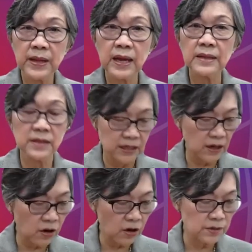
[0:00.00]
and the
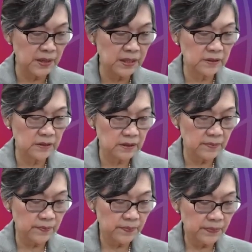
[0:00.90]
economies
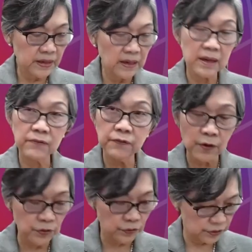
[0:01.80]

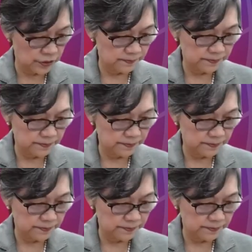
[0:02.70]
followed.